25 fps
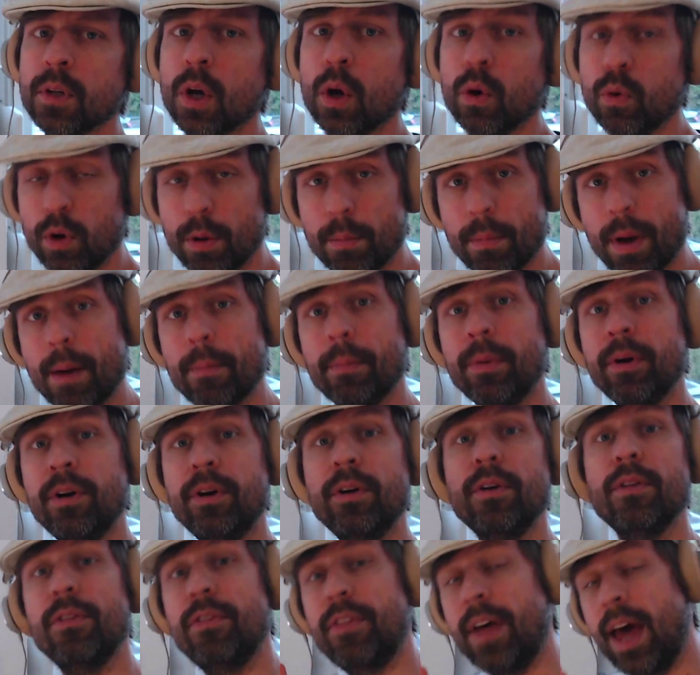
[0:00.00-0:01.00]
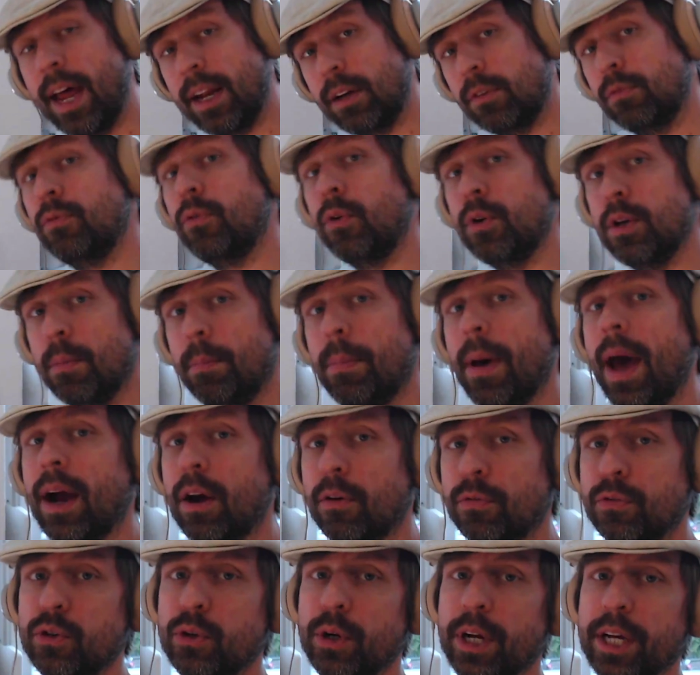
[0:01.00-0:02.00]
Remember that for your bag
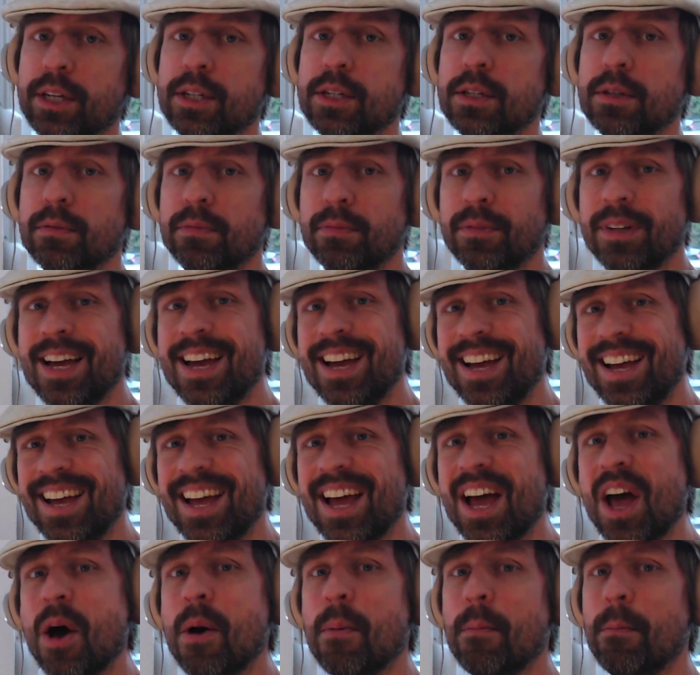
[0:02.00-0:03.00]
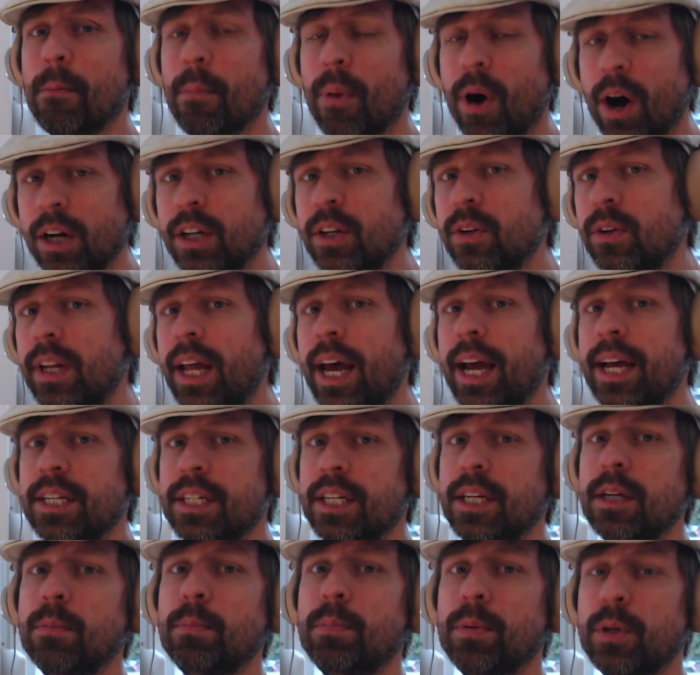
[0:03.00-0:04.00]
of tricks.
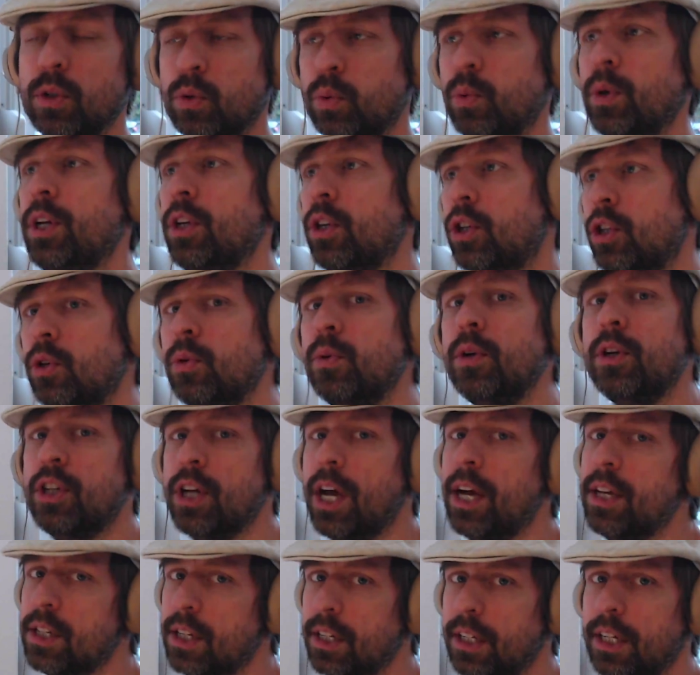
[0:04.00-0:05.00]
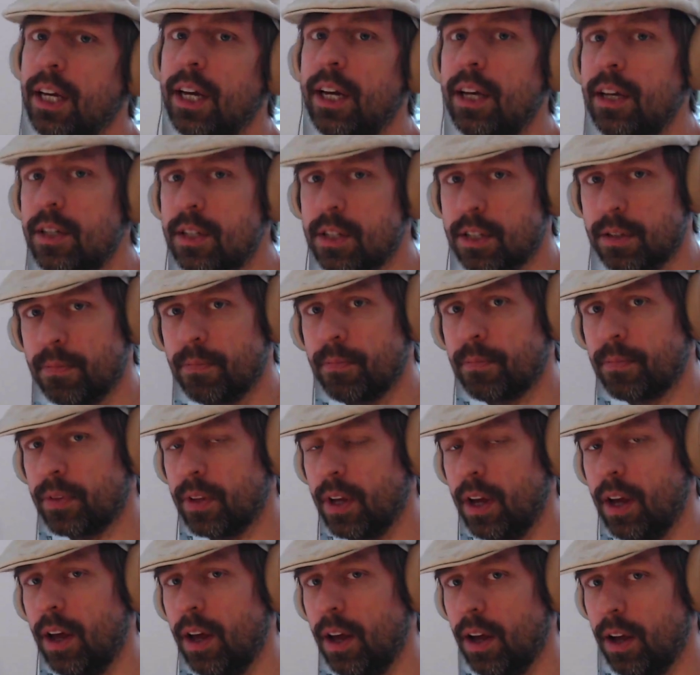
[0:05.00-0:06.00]
Modulating between two adjacent keys,
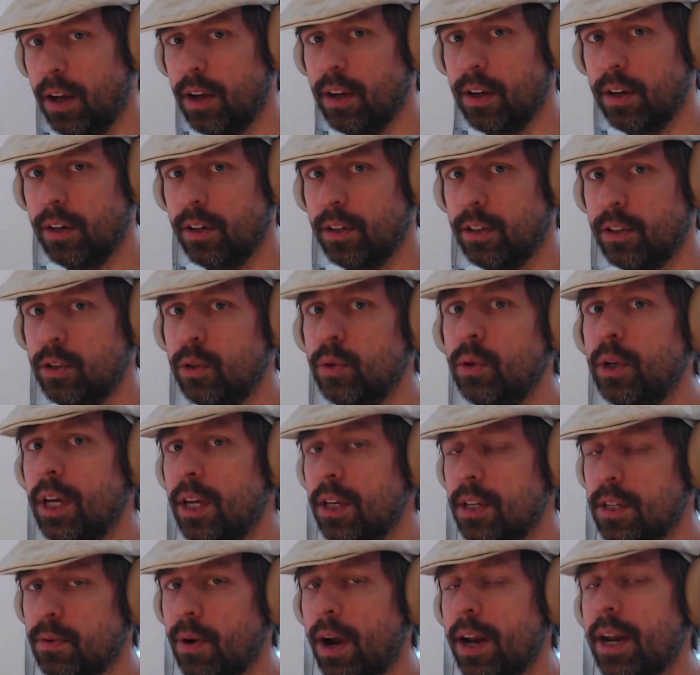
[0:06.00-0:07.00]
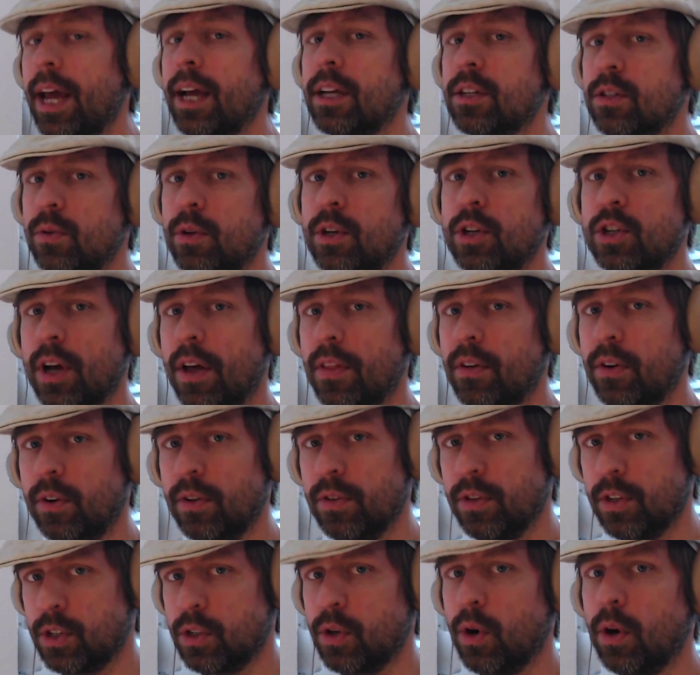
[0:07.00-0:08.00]
two keys right next to each other in
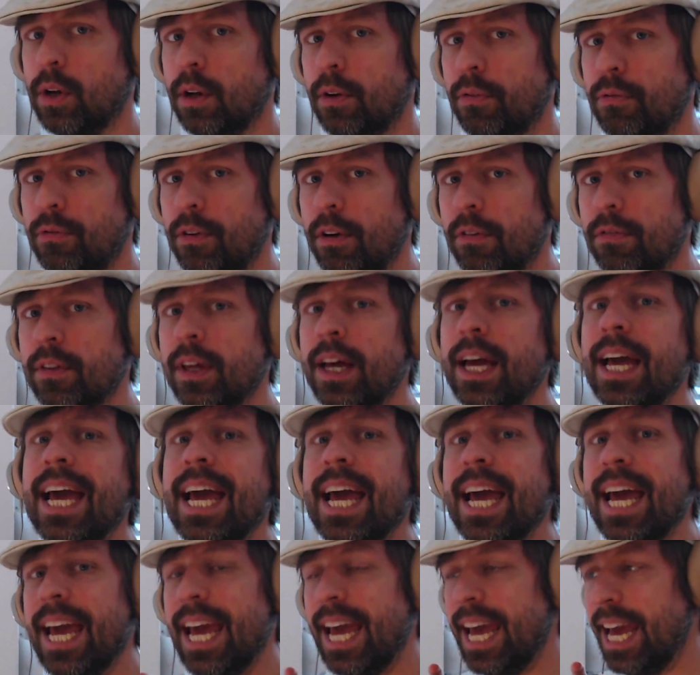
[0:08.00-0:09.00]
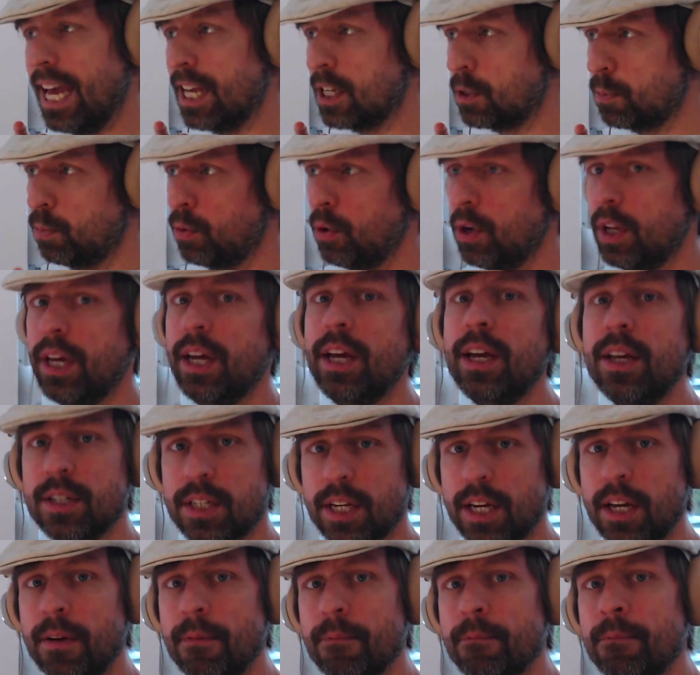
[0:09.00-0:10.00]
the circle of fifth, is pretty
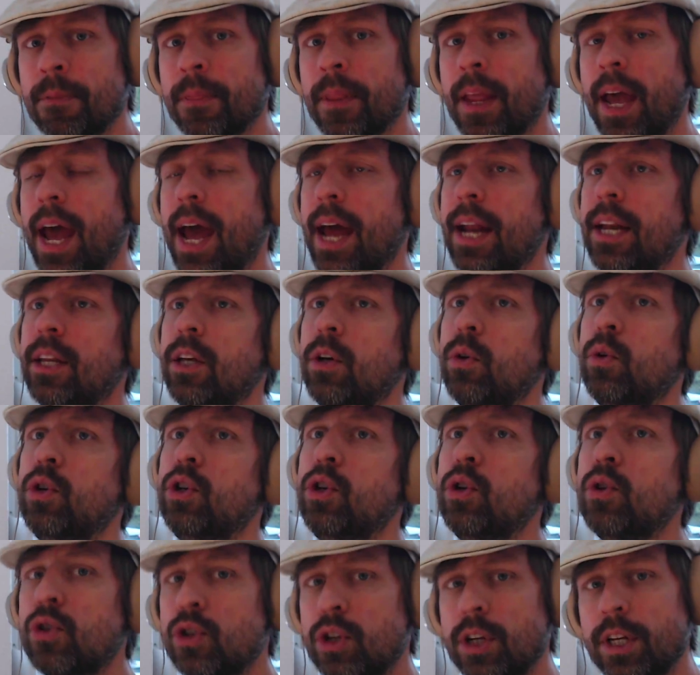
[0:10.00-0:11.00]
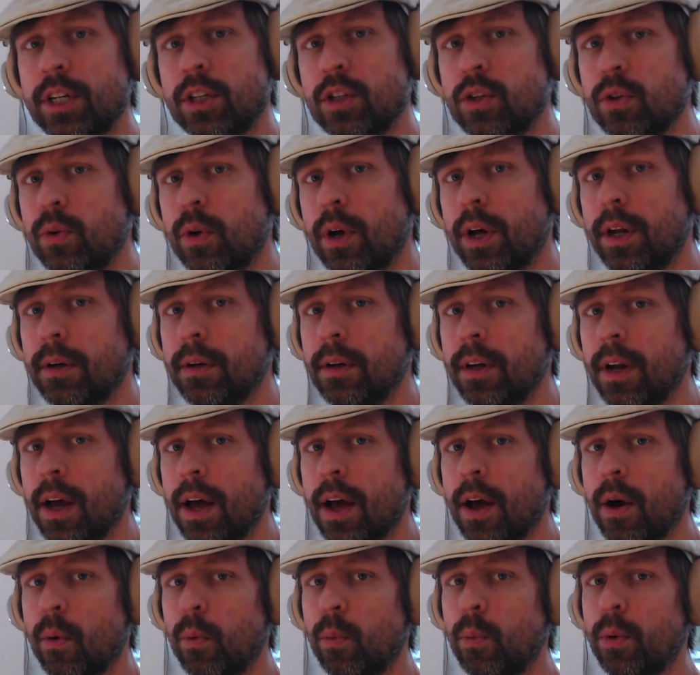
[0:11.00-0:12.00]
easy. And you usually do it
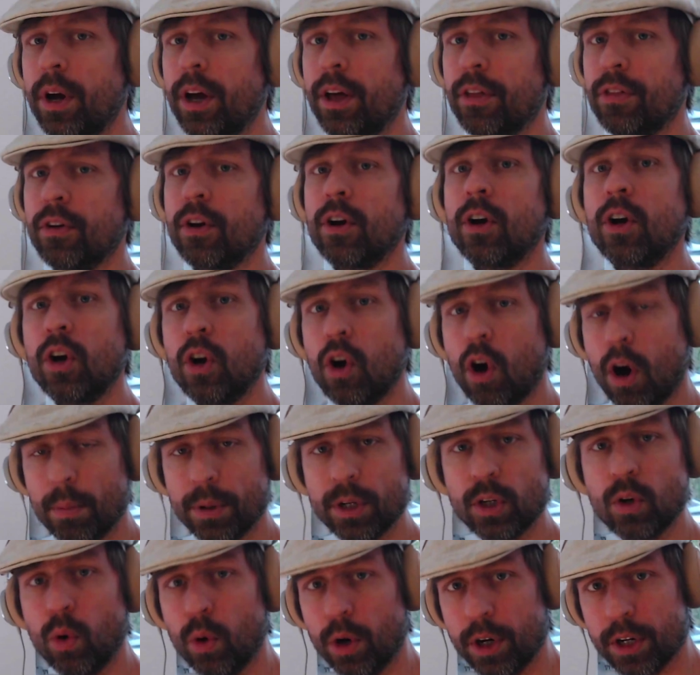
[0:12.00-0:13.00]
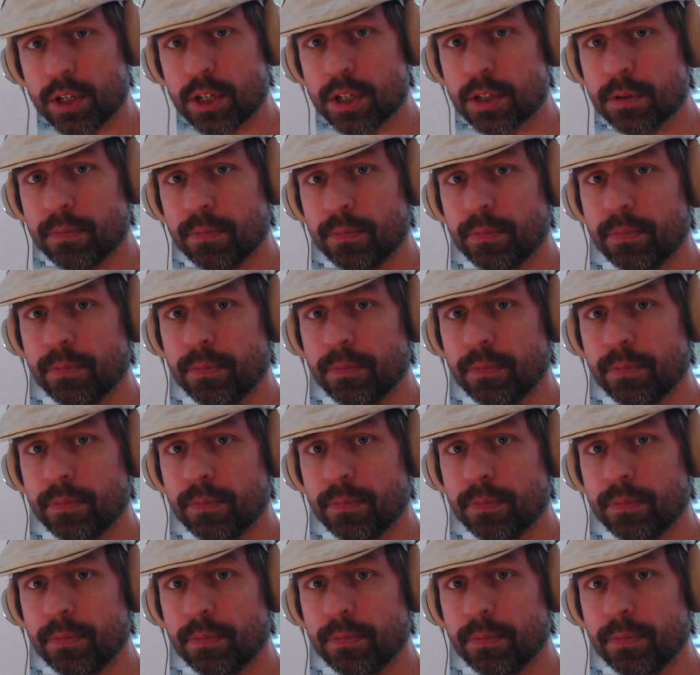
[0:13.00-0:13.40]
with common chords.